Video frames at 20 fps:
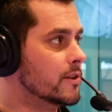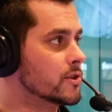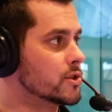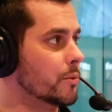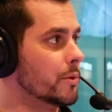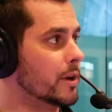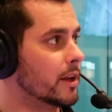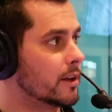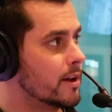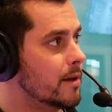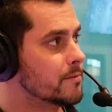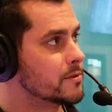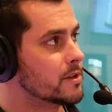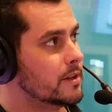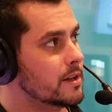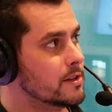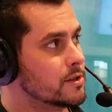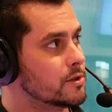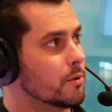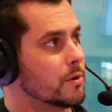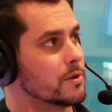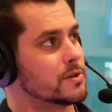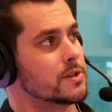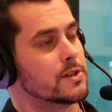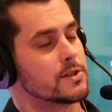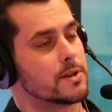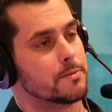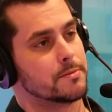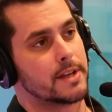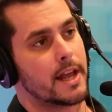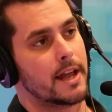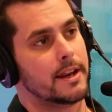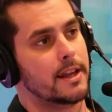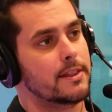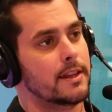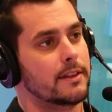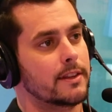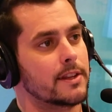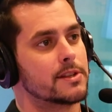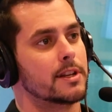So when it comes to these door systems,
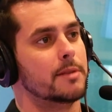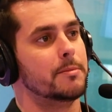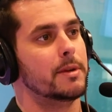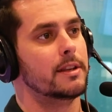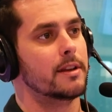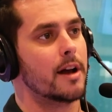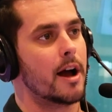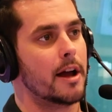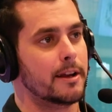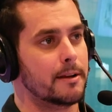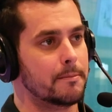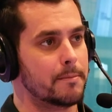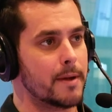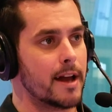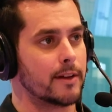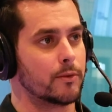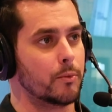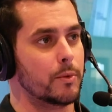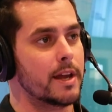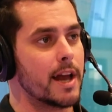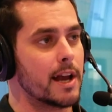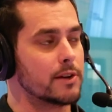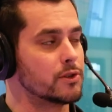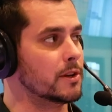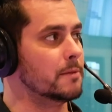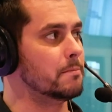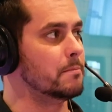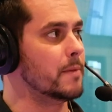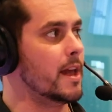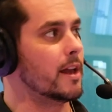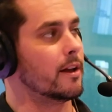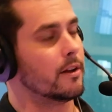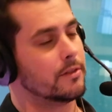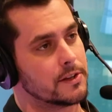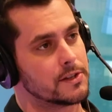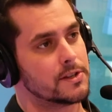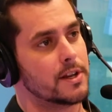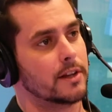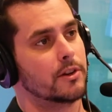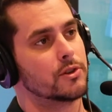anything that's going to be non-impact, we actually make the
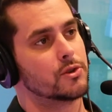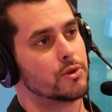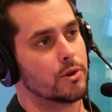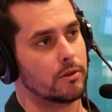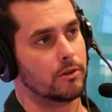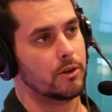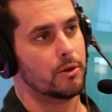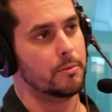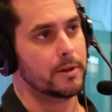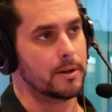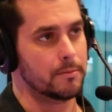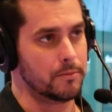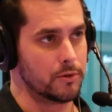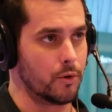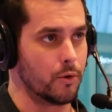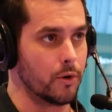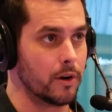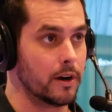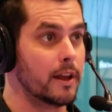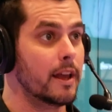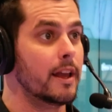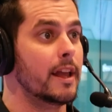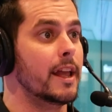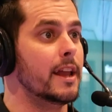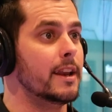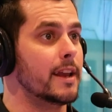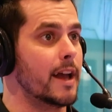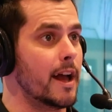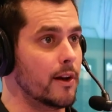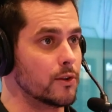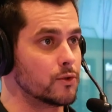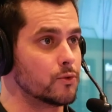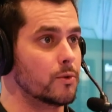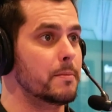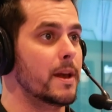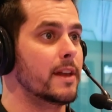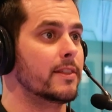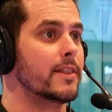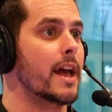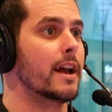signature aluminum door in-house. We
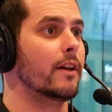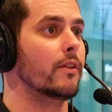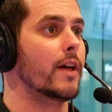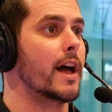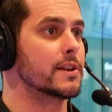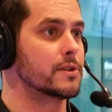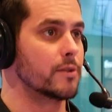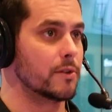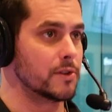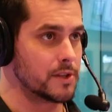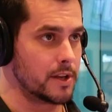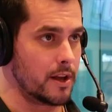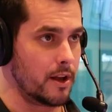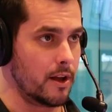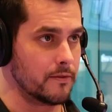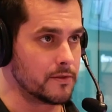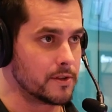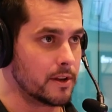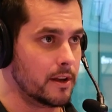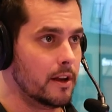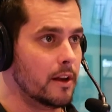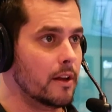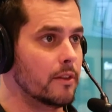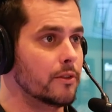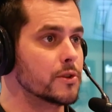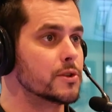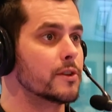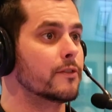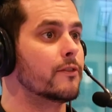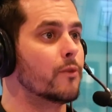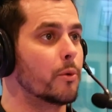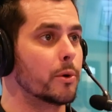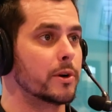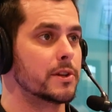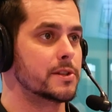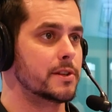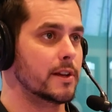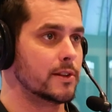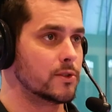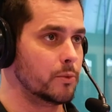make that glass ourselves. There's a 4 to
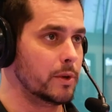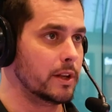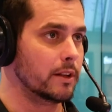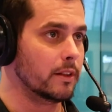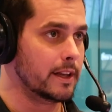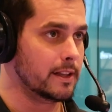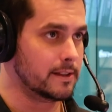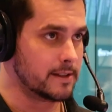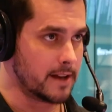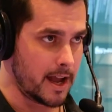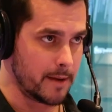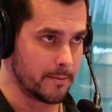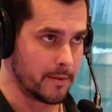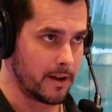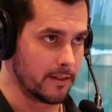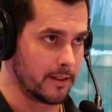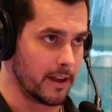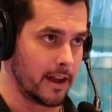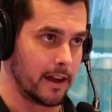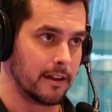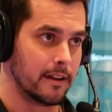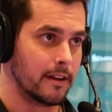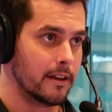6 week lead time on that.